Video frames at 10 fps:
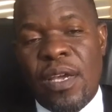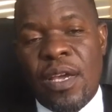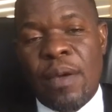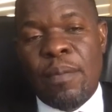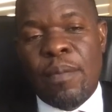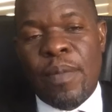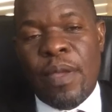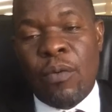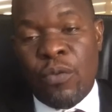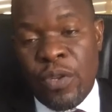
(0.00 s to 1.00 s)

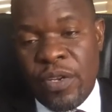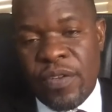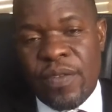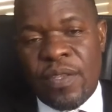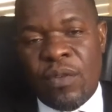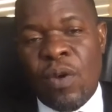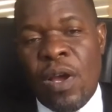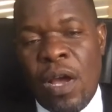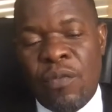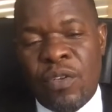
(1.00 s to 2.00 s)
I will read, then we'll
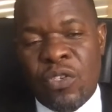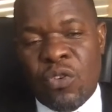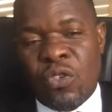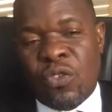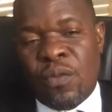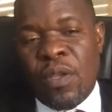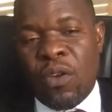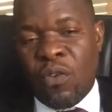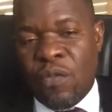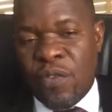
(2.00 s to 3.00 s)
have a discussion.
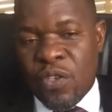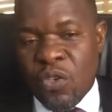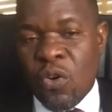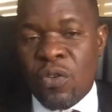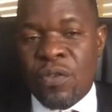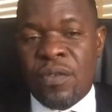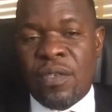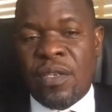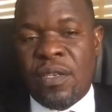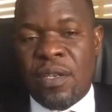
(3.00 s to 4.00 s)
We've discussed
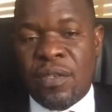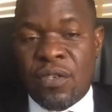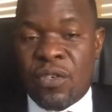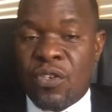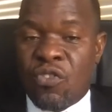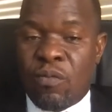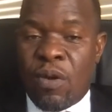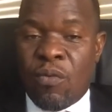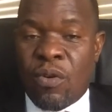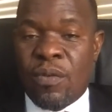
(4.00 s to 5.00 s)
secret number
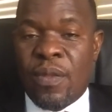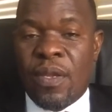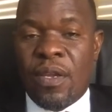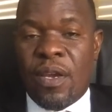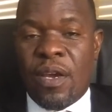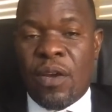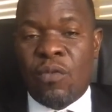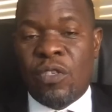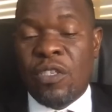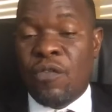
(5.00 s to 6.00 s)
1,
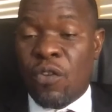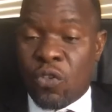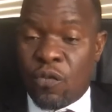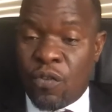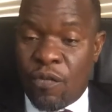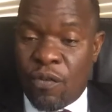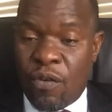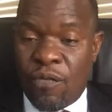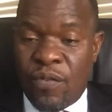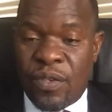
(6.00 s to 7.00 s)
which is philosophy of
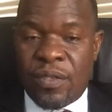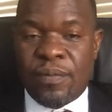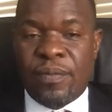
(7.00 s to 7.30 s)
conflict.